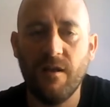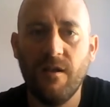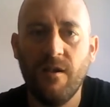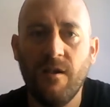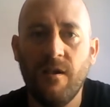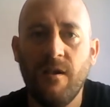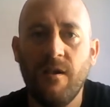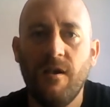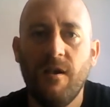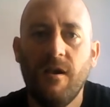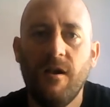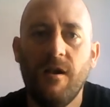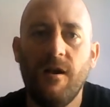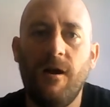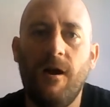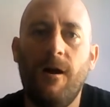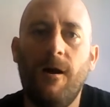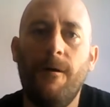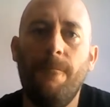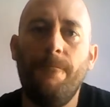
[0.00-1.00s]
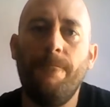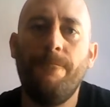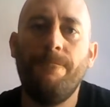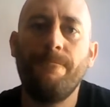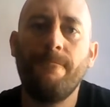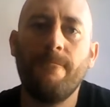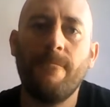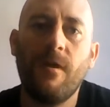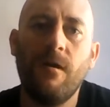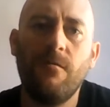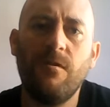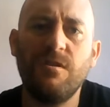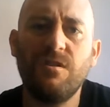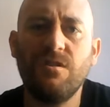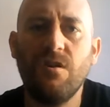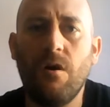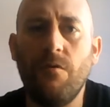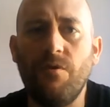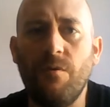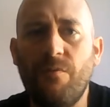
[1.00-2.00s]
I'll
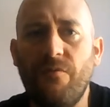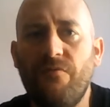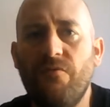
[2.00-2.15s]
start with the